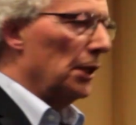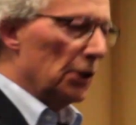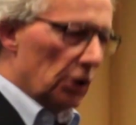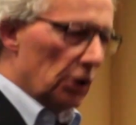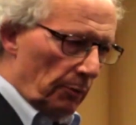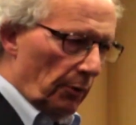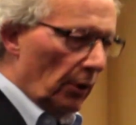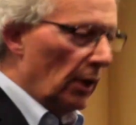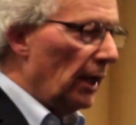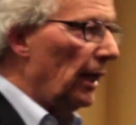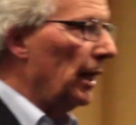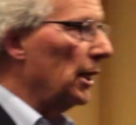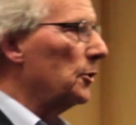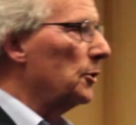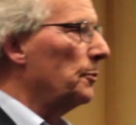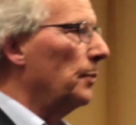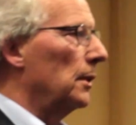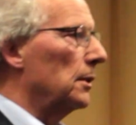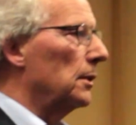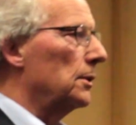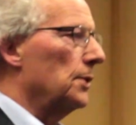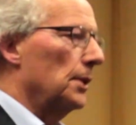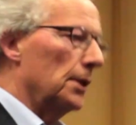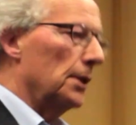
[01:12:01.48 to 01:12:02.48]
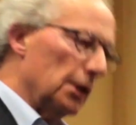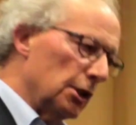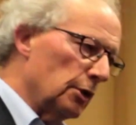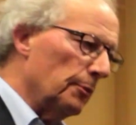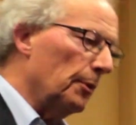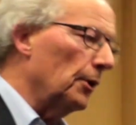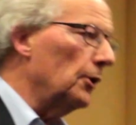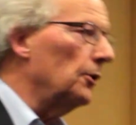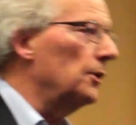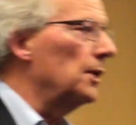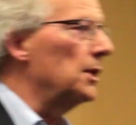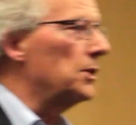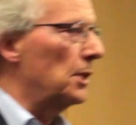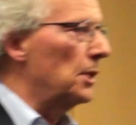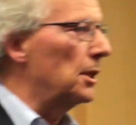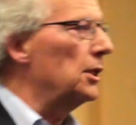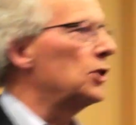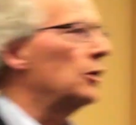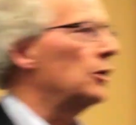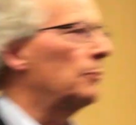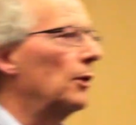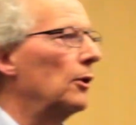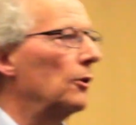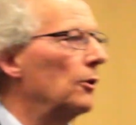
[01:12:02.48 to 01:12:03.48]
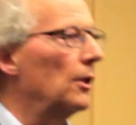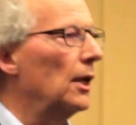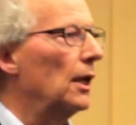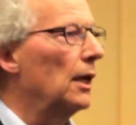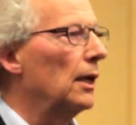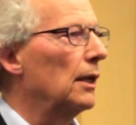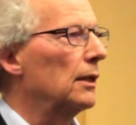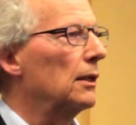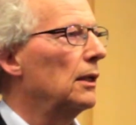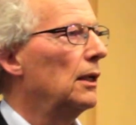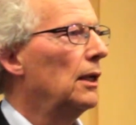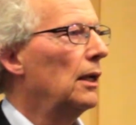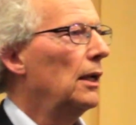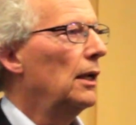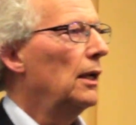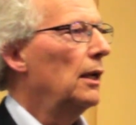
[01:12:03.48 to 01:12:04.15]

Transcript: is about experts, it is about this, it is about that.